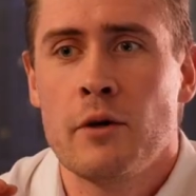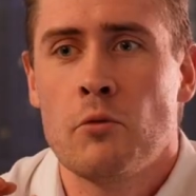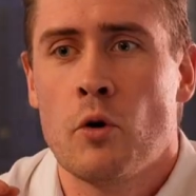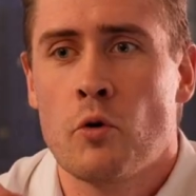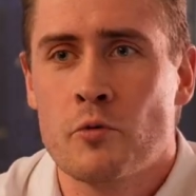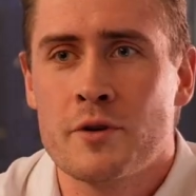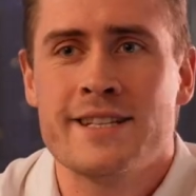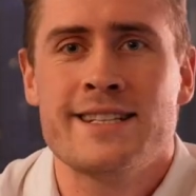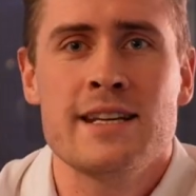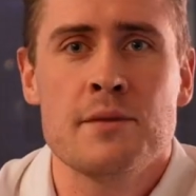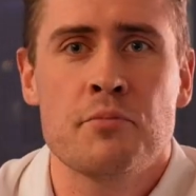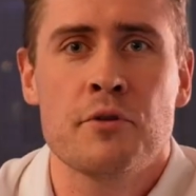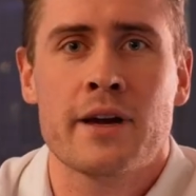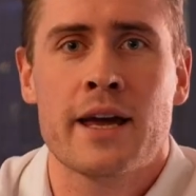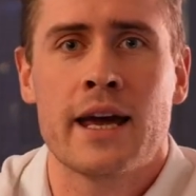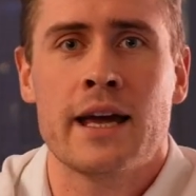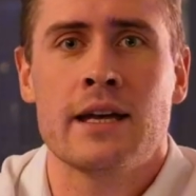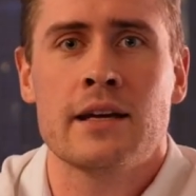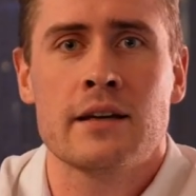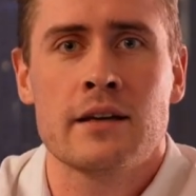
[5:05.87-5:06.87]
will
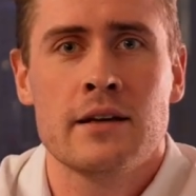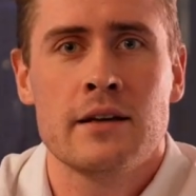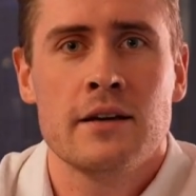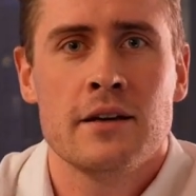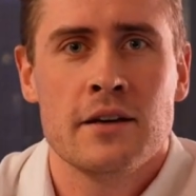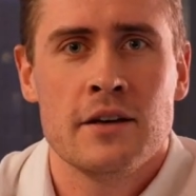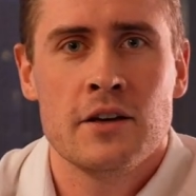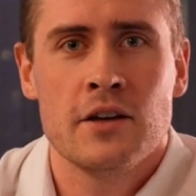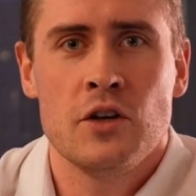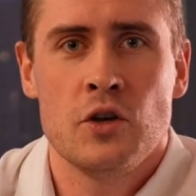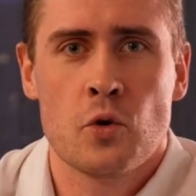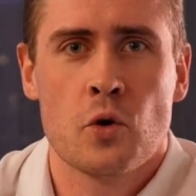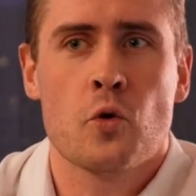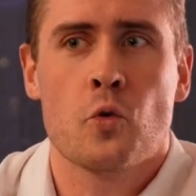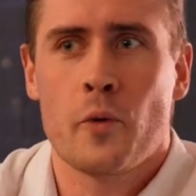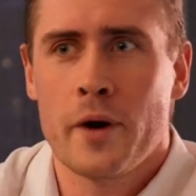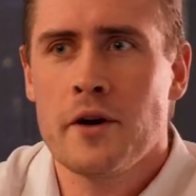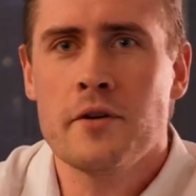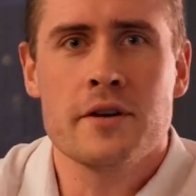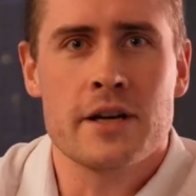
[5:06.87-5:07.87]
reciprocate your
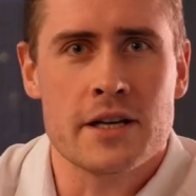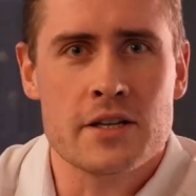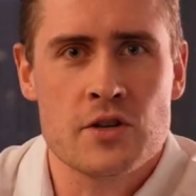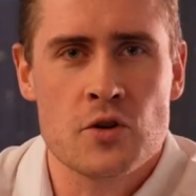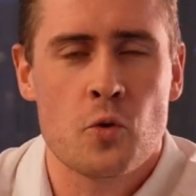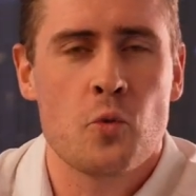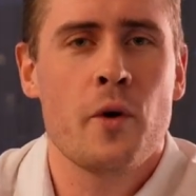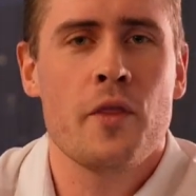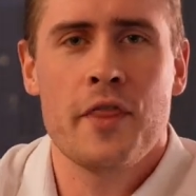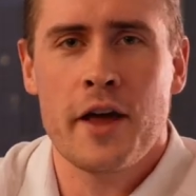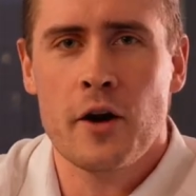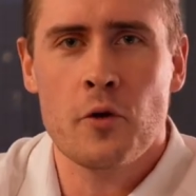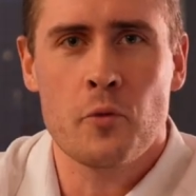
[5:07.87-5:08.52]
weirdness with their